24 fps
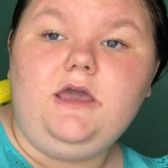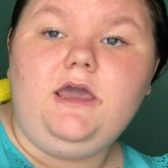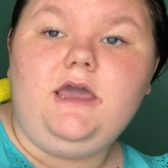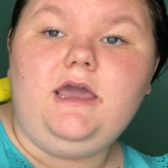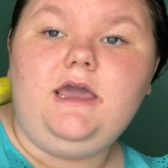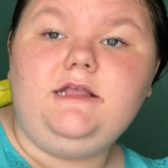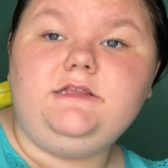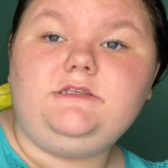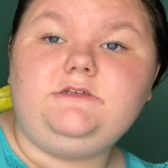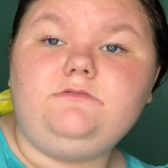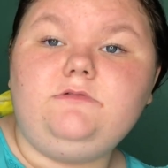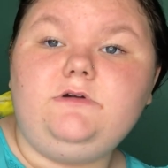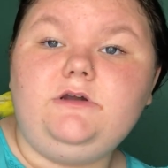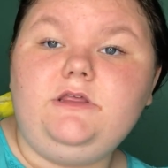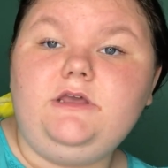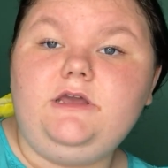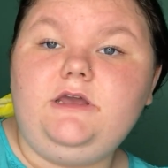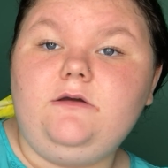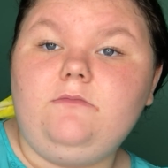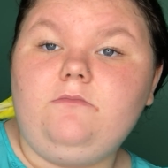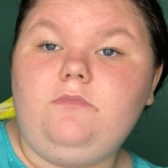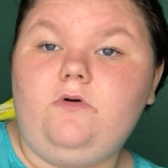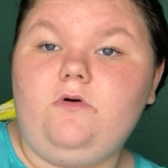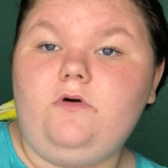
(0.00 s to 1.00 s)
It's really
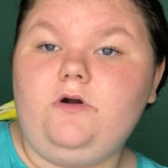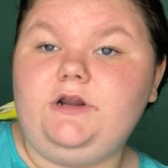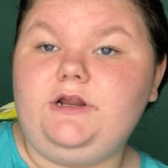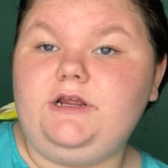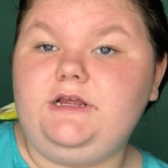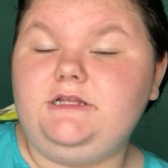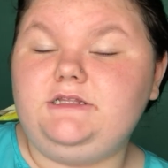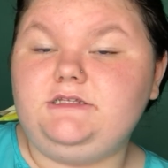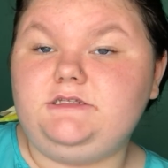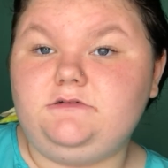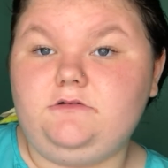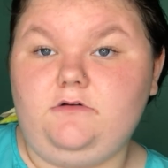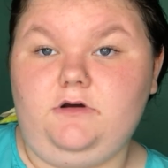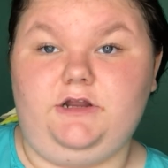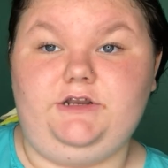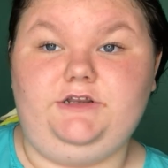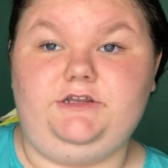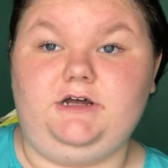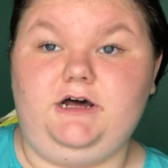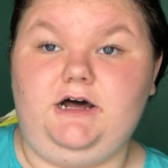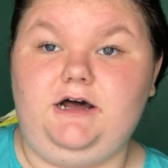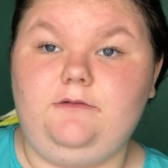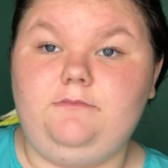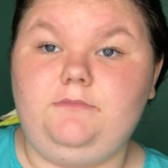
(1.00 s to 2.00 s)
important to
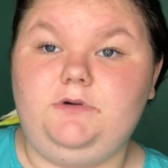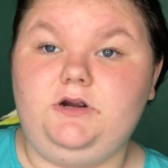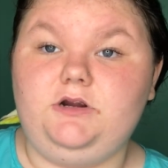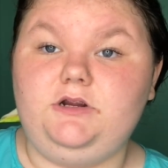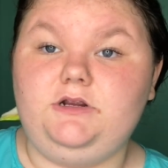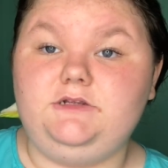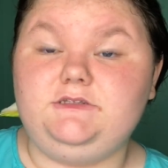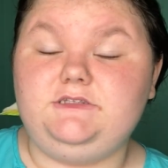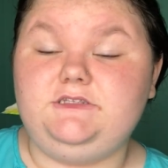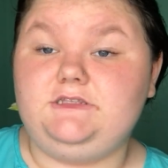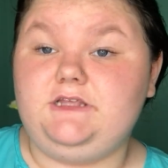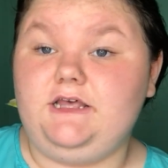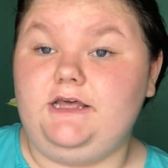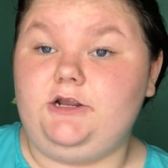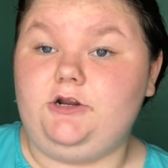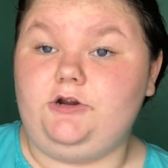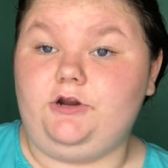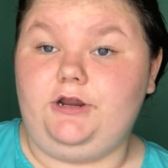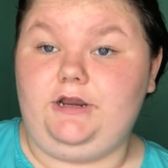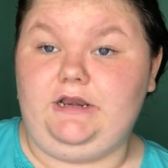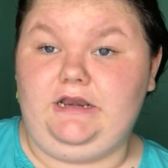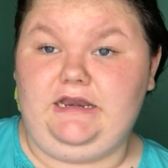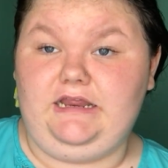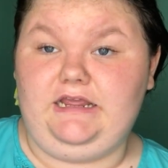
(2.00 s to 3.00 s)
adopt birds that are
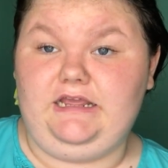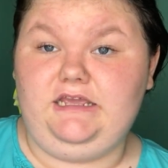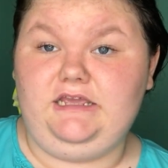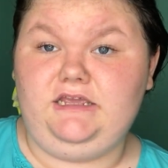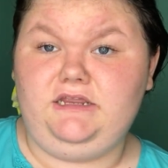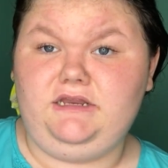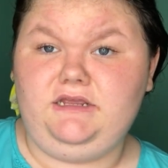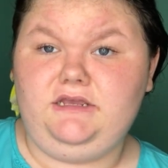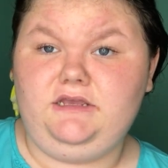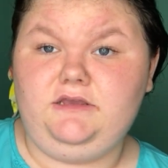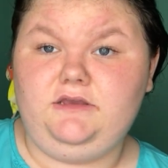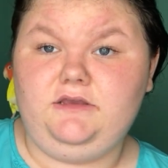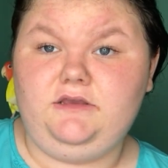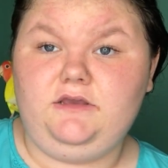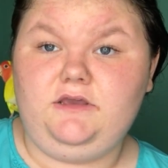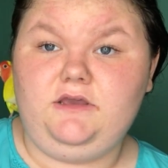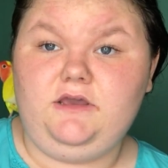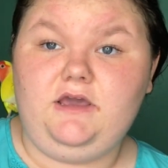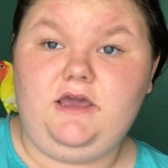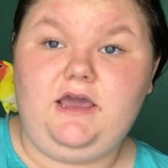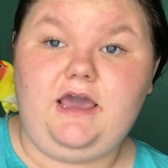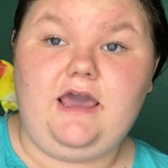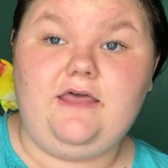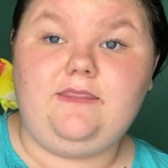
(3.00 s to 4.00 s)
in need,
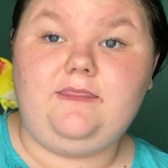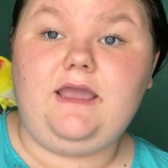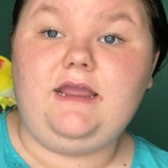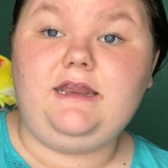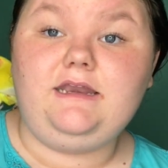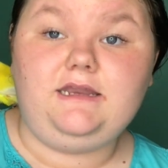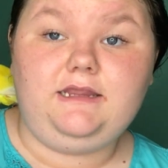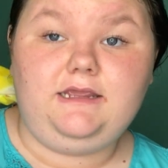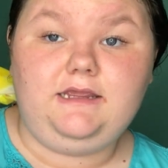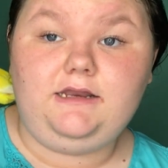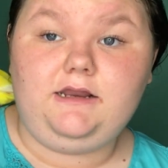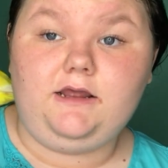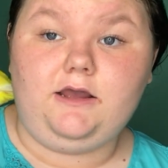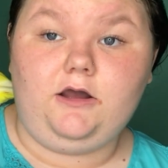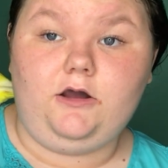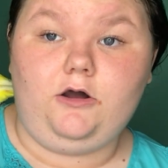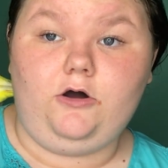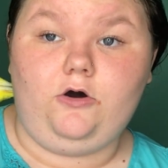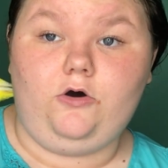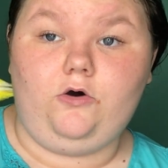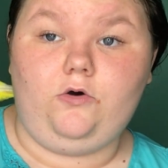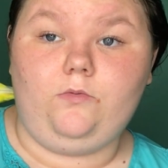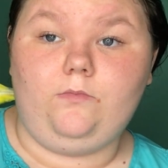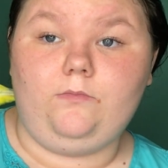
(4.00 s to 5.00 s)
and they need a
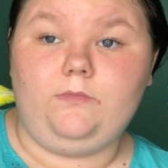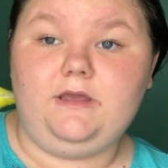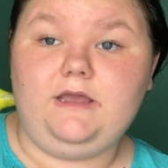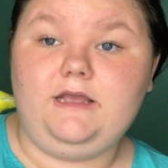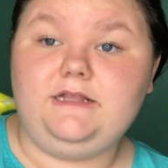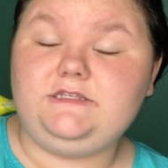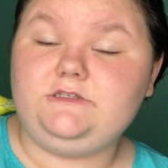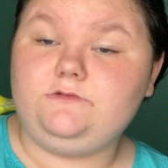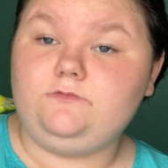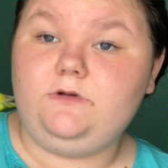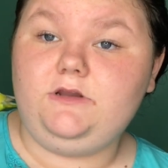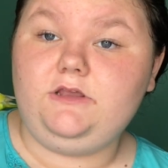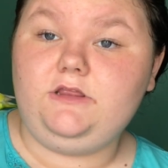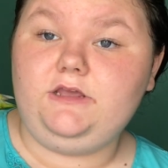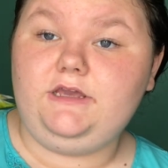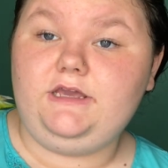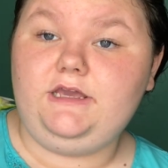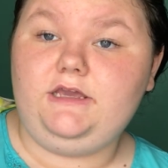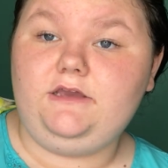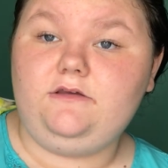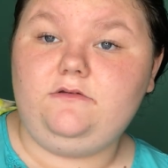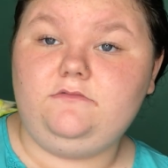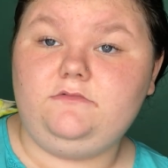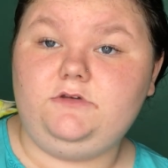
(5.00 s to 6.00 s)
home. It's
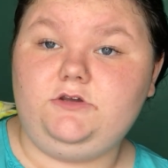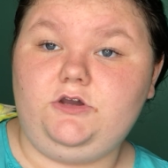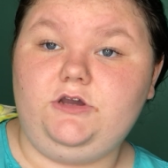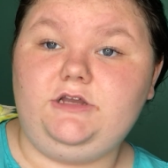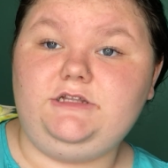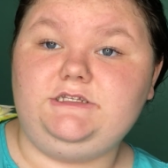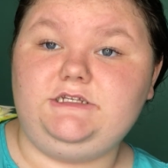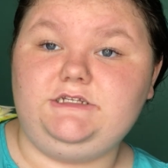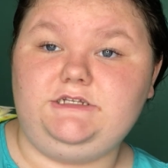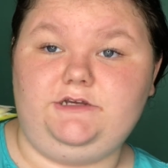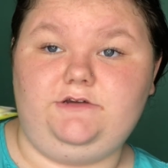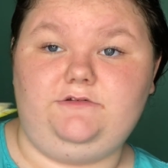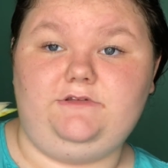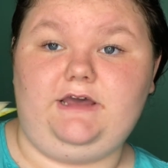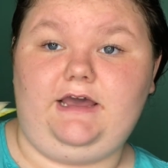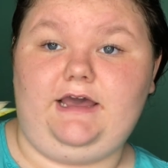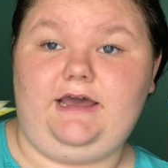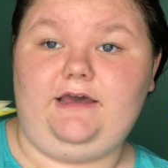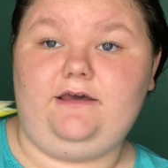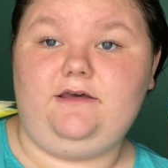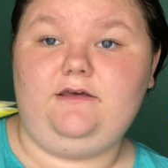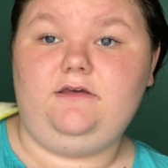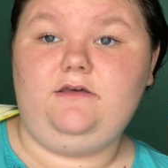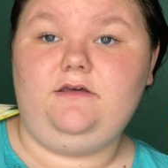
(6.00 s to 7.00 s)
really good to do
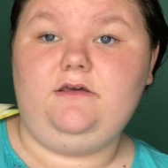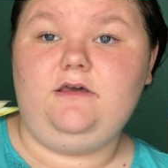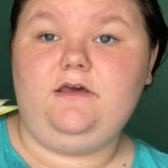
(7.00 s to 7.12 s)
that.